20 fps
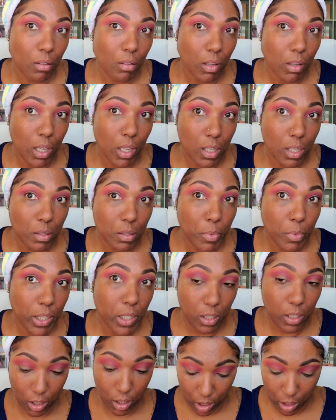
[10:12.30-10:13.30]
Okay, that's
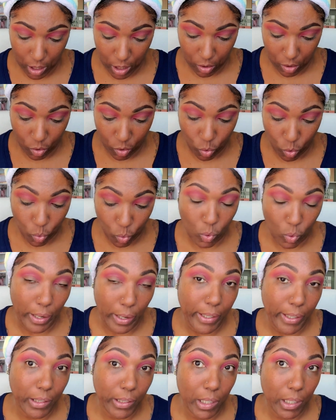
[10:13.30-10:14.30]
blending it out
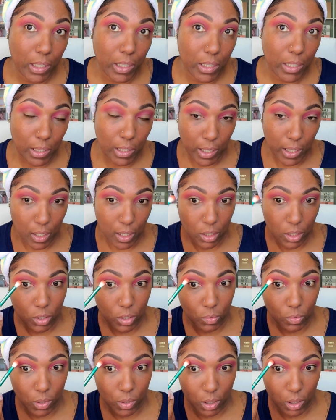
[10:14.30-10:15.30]
quite nicely,
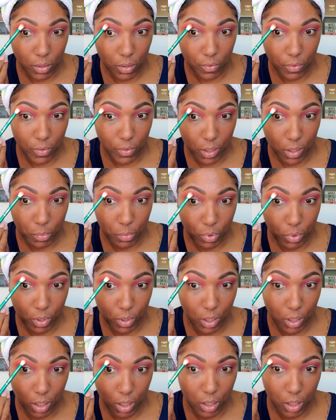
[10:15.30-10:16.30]
actually. Very
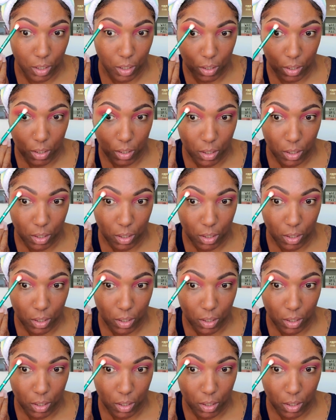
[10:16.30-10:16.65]
pretty.